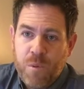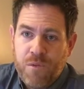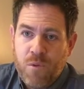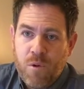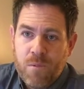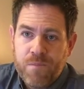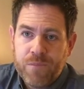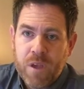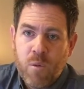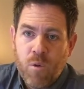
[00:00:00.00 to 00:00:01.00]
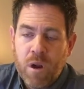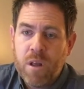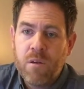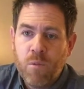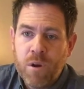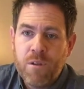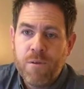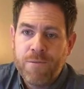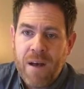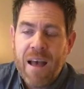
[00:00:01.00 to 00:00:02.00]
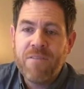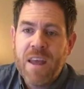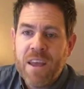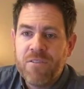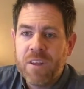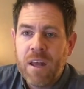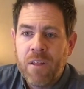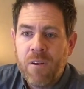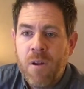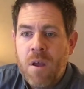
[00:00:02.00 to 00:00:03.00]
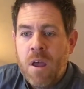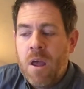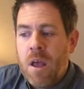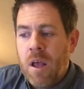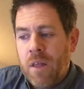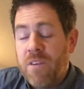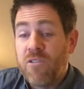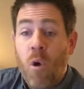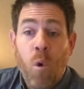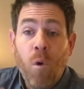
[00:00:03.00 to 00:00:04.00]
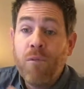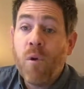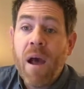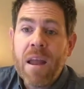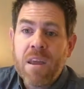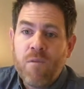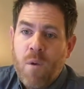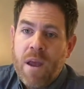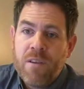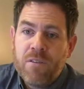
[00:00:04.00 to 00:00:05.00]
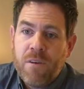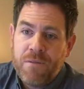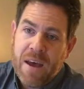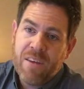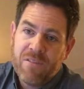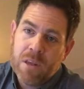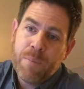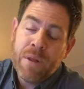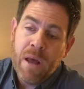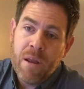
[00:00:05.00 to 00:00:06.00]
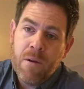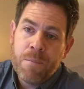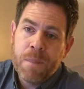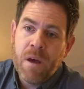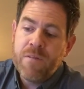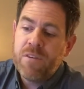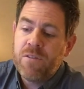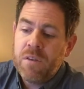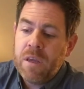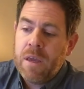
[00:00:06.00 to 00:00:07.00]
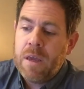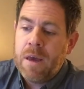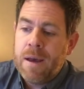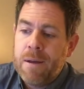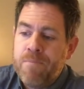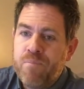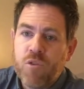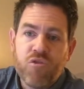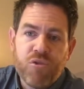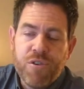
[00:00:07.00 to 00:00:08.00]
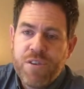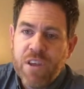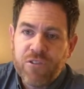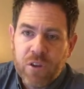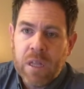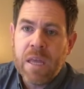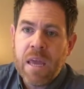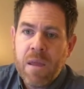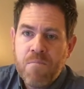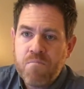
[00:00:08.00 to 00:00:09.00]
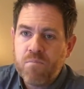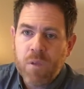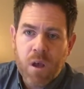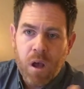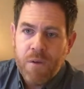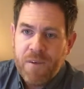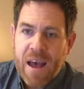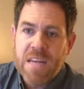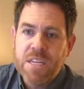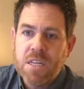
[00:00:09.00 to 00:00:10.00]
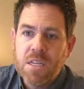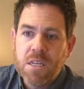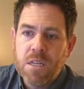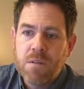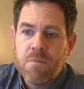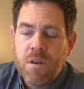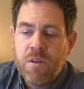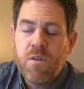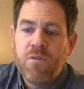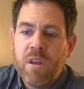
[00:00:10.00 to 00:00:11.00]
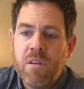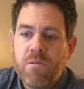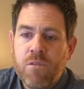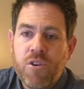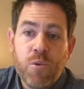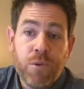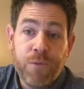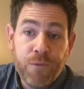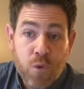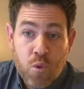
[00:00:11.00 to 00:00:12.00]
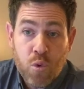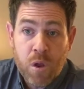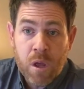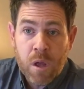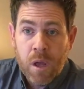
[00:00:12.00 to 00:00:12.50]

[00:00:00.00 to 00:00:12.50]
before, okay, we're gonna do 5 days together. There's a whole variety of ways fasting can be done. Obviously, traditionally, a fast is usually to do with food.